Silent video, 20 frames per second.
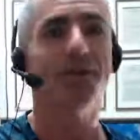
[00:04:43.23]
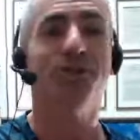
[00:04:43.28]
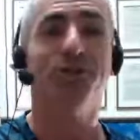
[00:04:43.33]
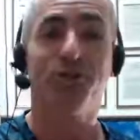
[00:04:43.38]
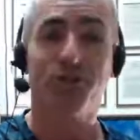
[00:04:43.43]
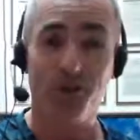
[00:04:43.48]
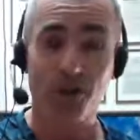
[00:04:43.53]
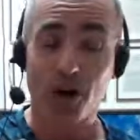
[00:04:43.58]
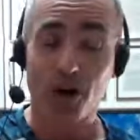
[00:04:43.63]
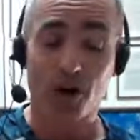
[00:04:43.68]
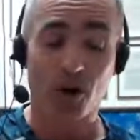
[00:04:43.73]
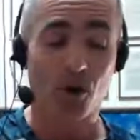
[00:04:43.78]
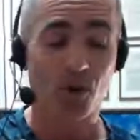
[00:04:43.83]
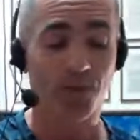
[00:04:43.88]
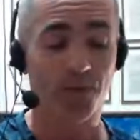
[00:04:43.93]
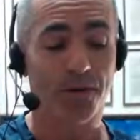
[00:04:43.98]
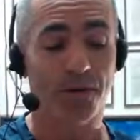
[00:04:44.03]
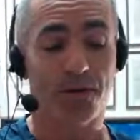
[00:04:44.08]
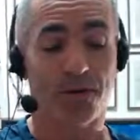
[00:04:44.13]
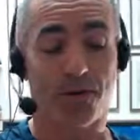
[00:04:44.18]

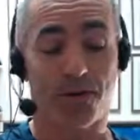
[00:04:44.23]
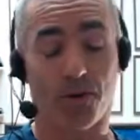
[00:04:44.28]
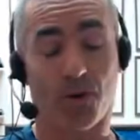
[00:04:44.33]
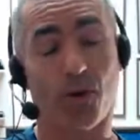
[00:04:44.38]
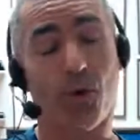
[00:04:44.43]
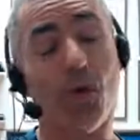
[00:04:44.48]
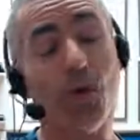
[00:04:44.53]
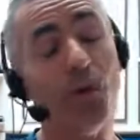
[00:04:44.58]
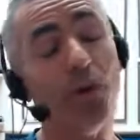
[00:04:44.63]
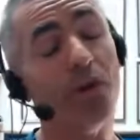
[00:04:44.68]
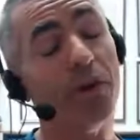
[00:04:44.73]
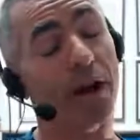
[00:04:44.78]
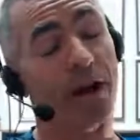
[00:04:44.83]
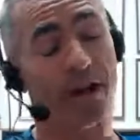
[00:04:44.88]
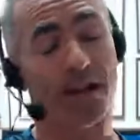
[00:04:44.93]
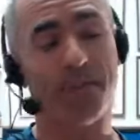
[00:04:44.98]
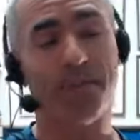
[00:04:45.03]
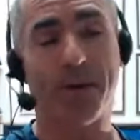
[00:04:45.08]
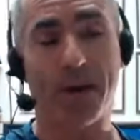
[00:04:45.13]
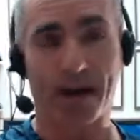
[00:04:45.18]
So, the old
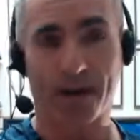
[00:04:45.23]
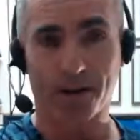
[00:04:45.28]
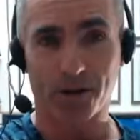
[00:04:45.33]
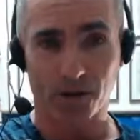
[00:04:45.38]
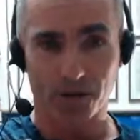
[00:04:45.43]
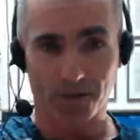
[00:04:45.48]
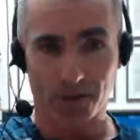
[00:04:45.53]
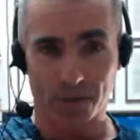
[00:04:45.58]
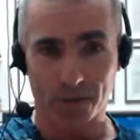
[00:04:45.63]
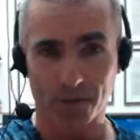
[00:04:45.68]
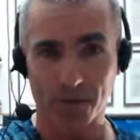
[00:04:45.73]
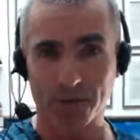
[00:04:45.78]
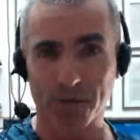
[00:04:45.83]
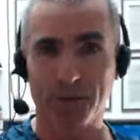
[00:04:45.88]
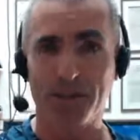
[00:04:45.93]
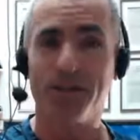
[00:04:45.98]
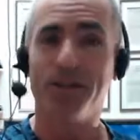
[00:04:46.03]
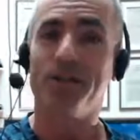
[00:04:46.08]
data back in November